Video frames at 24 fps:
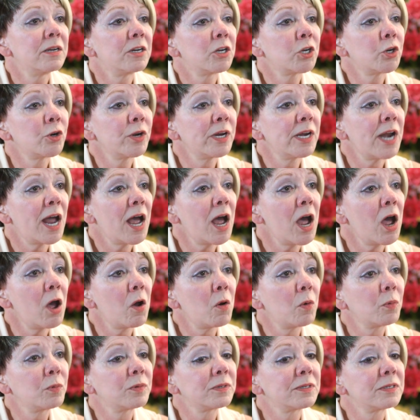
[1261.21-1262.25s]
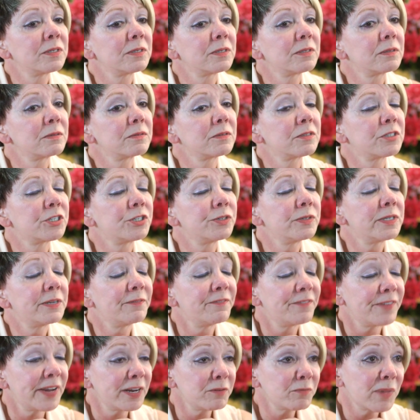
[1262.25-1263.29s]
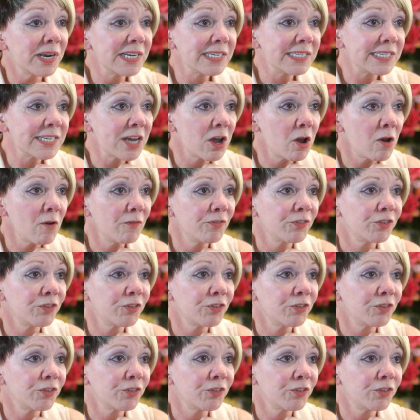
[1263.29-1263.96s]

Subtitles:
learning how to defend myself,